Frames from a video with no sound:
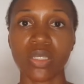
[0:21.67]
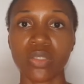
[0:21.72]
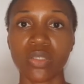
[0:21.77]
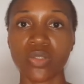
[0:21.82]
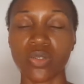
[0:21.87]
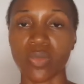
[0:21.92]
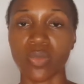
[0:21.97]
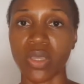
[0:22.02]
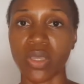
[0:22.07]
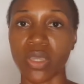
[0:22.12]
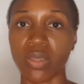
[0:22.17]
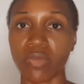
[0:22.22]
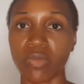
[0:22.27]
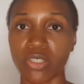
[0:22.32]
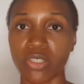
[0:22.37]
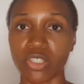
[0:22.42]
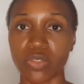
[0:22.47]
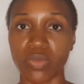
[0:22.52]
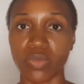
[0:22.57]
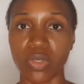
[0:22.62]
some hair
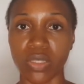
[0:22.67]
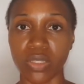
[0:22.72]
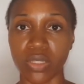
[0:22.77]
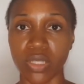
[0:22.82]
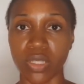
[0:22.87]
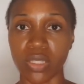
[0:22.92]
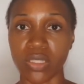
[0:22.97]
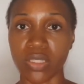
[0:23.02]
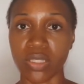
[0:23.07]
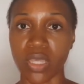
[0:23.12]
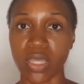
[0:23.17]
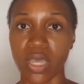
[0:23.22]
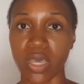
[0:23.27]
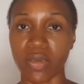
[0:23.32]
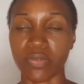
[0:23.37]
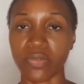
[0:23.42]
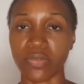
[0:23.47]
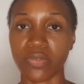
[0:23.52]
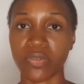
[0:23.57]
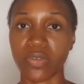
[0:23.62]
regimen that have